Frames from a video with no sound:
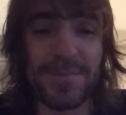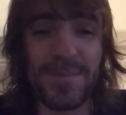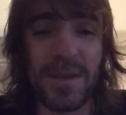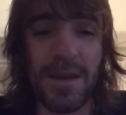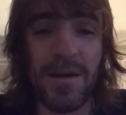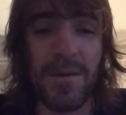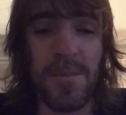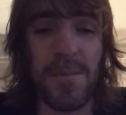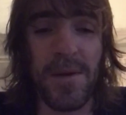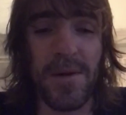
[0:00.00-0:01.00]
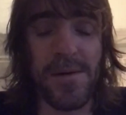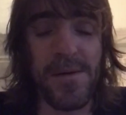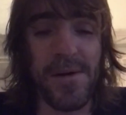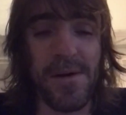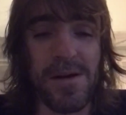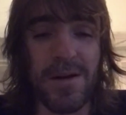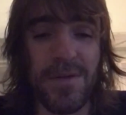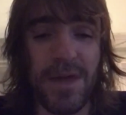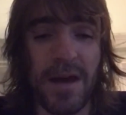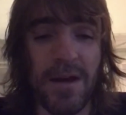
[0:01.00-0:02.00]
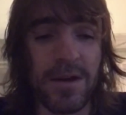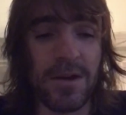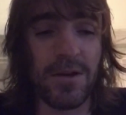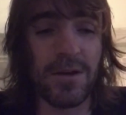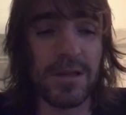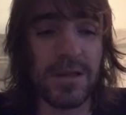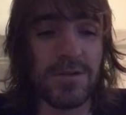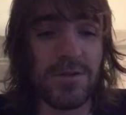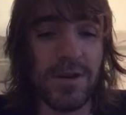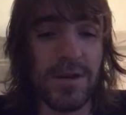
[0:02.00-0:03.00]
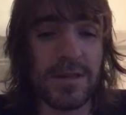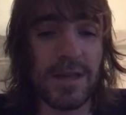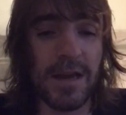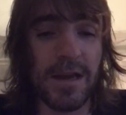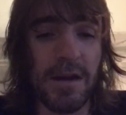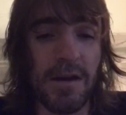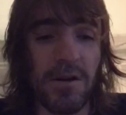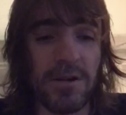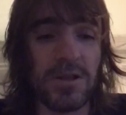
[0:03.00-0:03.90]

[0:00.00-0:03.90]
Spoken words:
That I can honestly and truly say, I